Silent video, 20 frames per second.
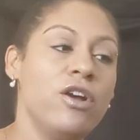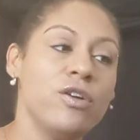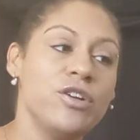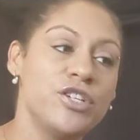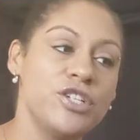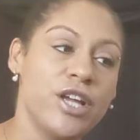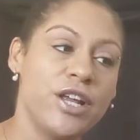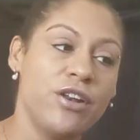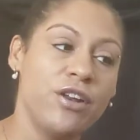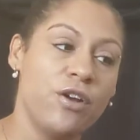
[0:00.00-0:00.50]

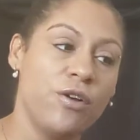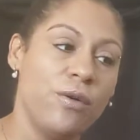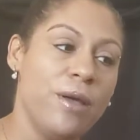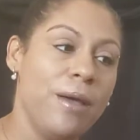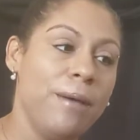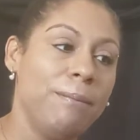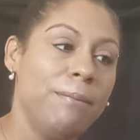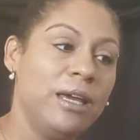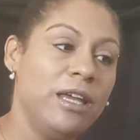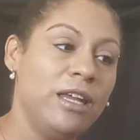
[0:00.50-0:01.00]
crescendo,
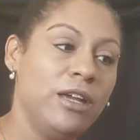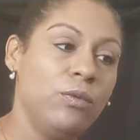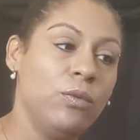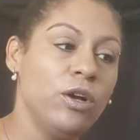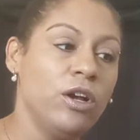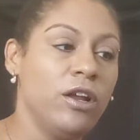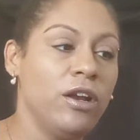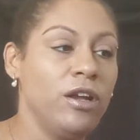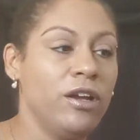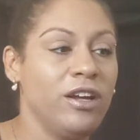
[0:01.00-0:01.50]
meaning
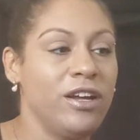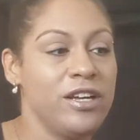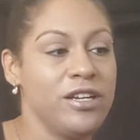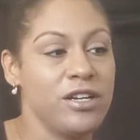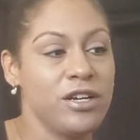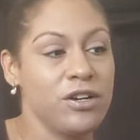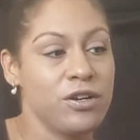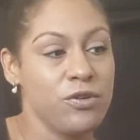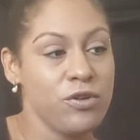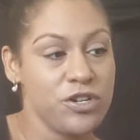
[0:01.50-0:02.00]
we're going to
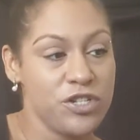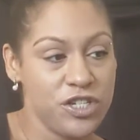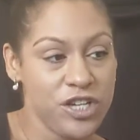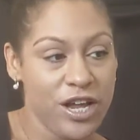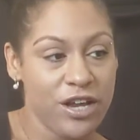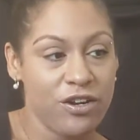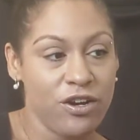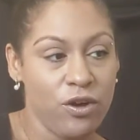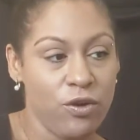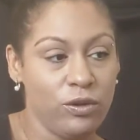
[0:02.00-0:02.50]

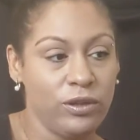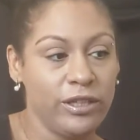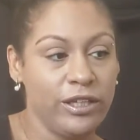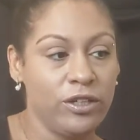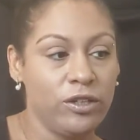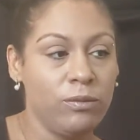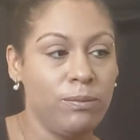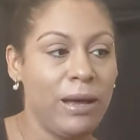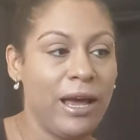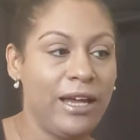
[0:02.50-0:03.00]
crescendo
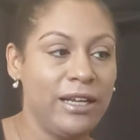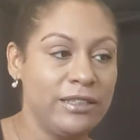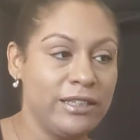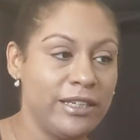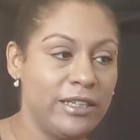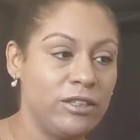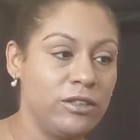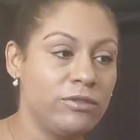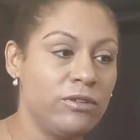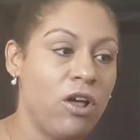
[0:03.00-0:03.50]
little by
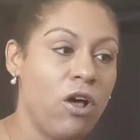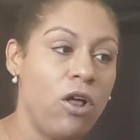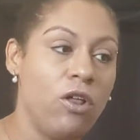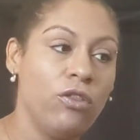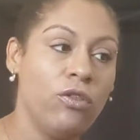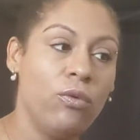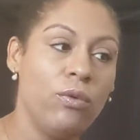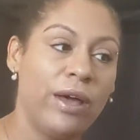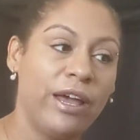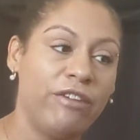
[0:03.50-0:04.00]
little all
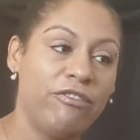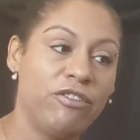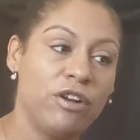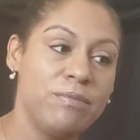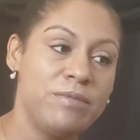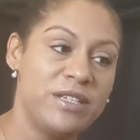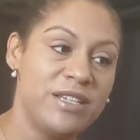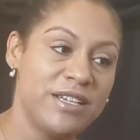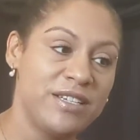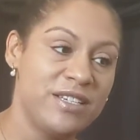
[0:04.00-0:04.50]
the way
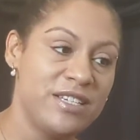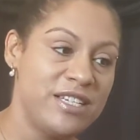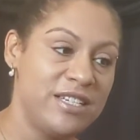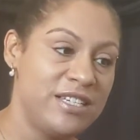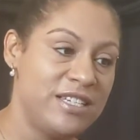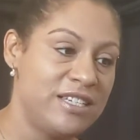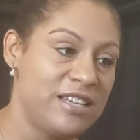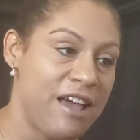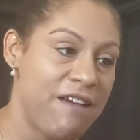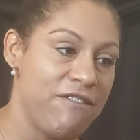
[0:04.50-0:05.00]
from
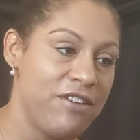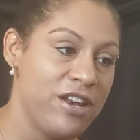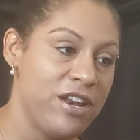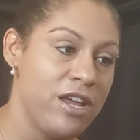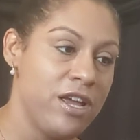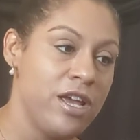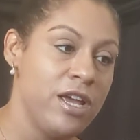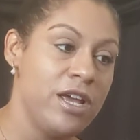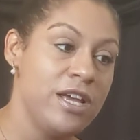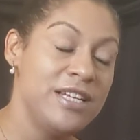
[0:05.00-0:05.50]
67
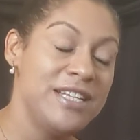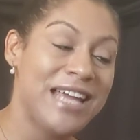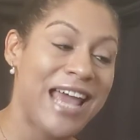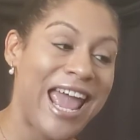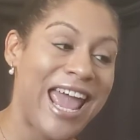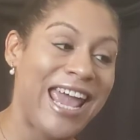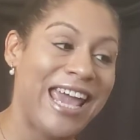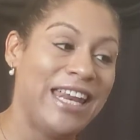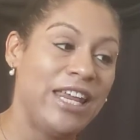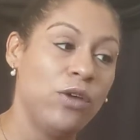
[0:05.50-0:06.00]
to
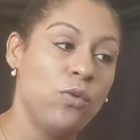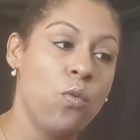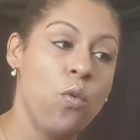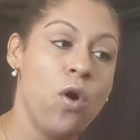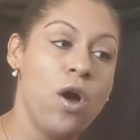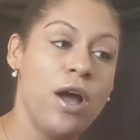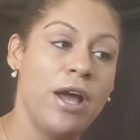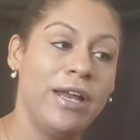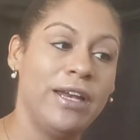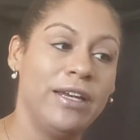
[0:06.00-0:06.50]

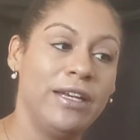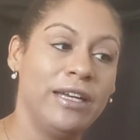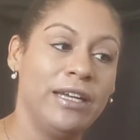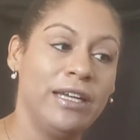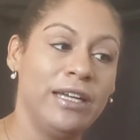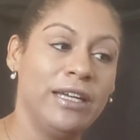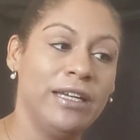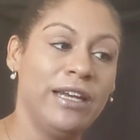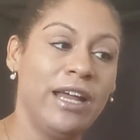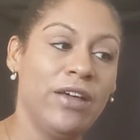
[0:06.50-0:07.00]
81.
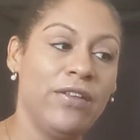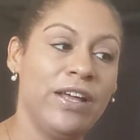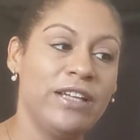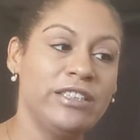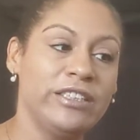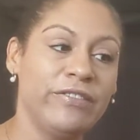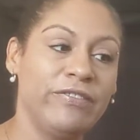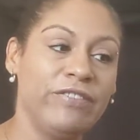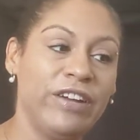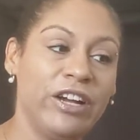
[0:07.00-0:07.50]
Now
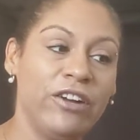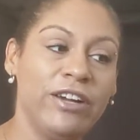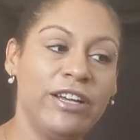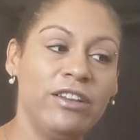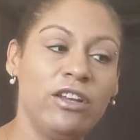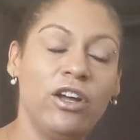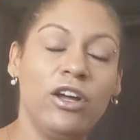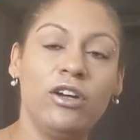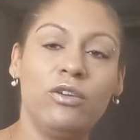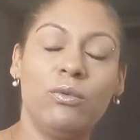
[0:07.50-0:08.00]
that's a very
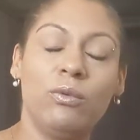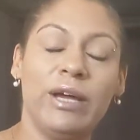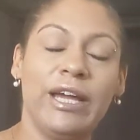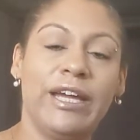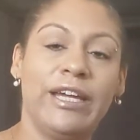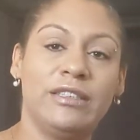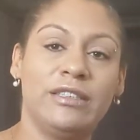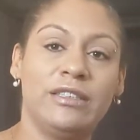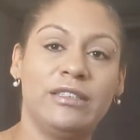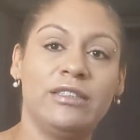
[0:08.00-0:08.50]
long
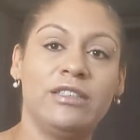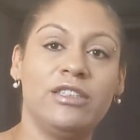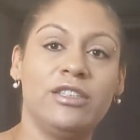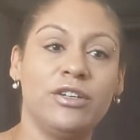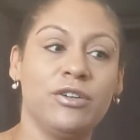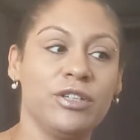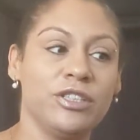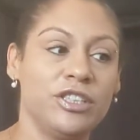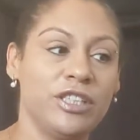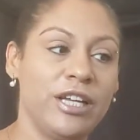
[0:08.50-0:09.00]
way to
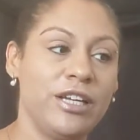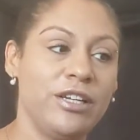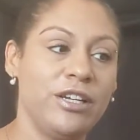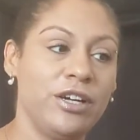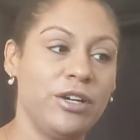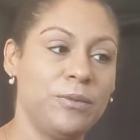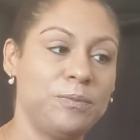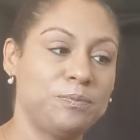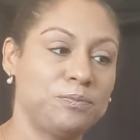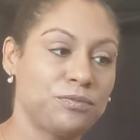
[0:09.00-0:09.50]

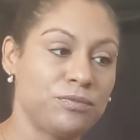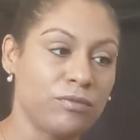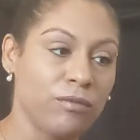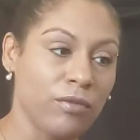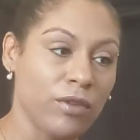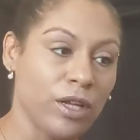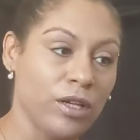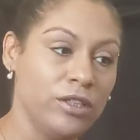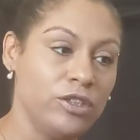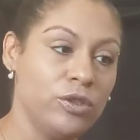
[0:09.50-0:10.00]
crescendo,
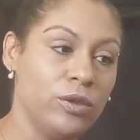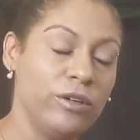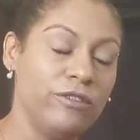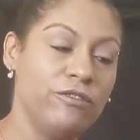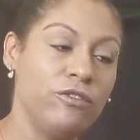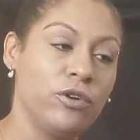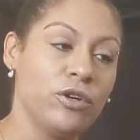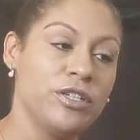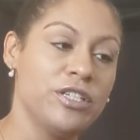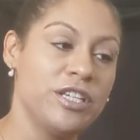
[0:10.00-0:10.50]
to a
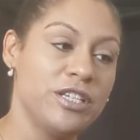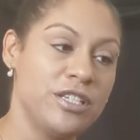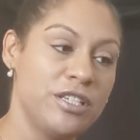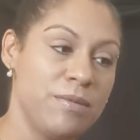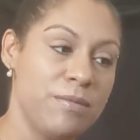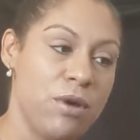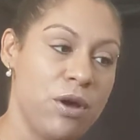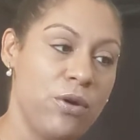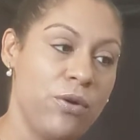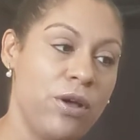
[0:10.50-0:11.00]

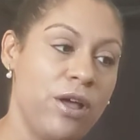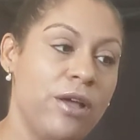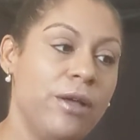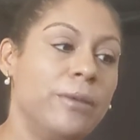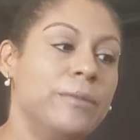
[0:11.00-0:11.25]
fortissimo.